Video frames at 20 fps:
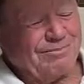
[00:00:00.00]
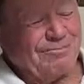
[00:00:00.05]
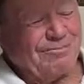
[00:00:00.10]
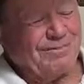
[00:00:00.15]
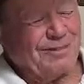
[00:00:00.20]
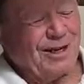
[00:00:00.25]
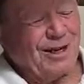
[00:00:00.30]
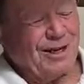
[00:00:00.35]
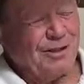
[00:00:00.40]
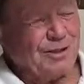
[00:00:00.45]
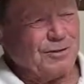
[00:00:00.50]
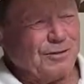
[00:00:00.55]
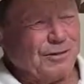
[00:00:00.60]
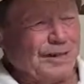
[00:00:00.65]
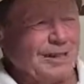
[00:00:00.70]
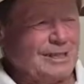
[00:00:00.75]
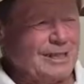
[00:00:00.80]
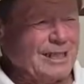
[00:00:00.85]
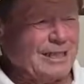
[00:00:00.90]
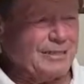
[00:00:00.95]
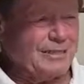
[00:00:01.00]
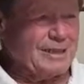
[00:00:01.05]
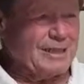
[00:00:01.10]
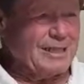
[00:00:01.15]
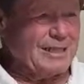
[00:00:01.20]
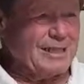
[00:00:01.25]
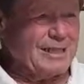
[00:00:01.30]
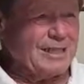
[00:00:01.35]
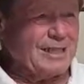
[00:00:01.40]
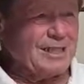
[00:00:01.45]
calls me and says, well,
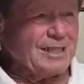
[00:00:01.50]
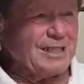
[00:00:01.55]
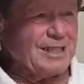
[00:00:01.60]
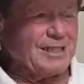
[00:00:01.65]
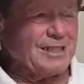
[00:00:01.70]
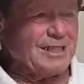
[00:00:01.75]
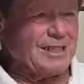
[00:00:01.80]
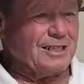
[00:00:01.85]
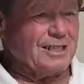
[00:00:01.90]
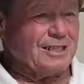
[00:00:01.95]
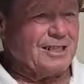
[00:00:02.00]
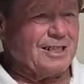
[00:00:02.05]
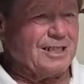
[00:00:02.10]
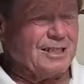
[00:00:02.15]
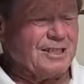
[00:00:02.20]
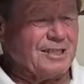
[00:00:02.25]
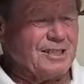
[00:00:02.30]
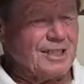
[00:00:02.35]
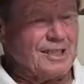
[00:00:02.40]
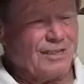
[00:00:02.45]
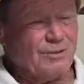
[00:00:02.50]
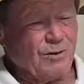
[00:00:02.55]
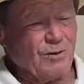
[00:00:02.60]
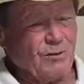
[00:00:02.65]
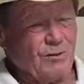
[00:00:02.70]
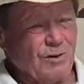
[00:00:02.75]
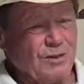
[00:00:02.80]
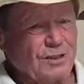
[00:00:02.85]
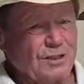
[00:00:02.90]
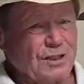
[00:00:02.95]
this and such, and I said, well,
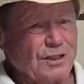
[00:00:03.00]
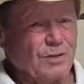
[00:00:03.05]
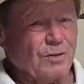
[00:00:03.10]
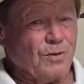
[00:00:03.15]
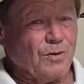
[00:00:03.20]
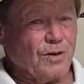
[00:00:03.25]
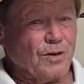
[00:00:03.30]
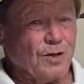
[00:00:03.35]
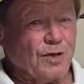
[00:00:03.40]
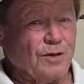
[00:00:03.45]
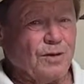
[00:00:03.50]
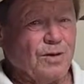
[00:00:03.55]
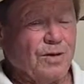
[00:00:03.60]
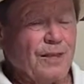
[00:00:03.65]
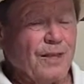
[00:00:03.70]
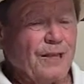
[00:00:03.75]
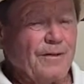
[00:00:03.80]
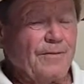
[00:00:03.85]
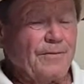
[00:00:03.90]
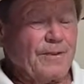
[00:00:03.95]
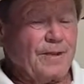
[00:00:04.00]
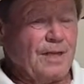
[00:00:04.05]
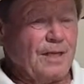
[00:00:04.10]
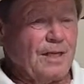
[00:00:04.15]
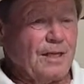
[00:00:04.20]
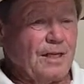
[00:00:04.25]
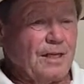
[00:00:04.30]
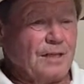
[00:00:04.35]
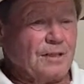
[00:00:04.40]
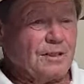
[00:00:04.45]
first thing you want to do
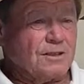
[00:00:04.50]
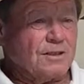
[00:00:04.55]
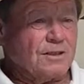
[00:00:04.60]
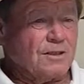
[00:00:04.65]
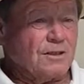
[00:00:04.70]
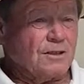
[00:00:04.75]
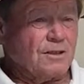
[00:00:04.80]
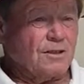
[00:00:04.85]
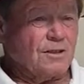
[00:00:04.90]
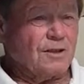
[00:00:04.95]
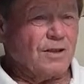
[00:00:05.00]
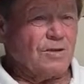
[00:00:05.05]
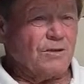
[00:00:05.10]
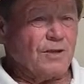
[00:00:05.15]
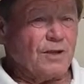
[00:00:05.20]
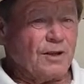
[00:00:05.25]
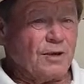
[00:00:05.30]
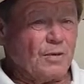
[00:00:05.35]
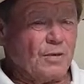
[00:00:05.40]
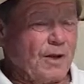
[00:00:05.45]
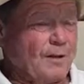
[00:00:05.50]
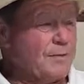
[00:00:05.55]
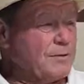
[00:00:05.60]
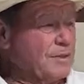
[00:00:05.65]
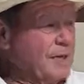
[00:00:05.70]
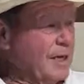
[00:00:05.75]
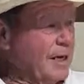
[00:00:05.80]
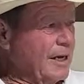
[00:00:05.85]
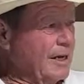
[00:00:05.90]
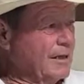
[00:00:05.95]
is look on their
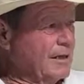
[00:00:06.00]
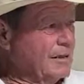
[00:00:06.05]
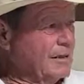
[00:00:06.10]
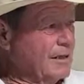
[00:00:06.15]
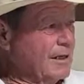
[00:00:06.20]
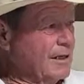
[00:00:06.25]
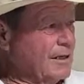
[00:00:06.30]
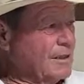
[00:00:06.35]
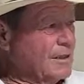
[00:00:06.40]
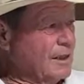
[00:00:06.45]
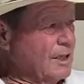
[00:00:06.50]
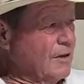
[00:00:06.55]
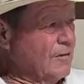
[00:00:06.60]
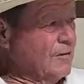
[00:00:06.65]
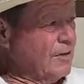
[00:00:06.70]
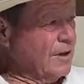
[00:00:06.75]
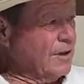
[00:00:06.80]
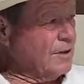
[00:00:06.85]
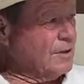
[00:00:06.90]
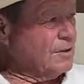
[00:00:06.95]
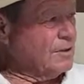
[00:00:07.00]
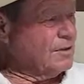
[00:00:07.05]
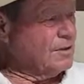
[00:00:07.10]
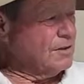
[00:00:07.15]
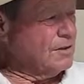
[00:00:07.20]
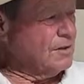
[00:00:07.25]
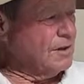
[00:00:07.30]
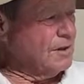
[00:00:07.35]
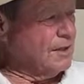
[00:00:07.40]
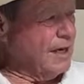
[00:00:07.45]
website and see if there's
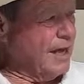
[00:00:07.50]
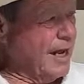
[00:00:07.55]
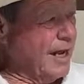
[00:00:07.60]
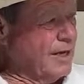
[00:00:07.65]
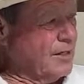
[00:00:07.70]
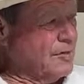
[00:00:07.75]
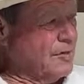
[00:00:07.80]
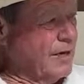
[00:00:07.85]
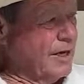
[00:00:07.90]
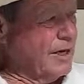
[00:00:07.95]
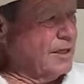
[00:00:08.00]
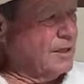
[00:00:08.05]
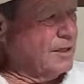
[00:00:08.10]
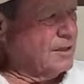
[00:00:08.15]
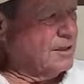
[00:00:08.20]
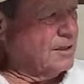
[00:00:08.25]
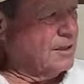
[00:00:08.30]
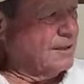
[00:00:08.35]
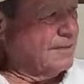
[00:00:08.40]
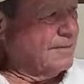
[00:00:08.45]
an address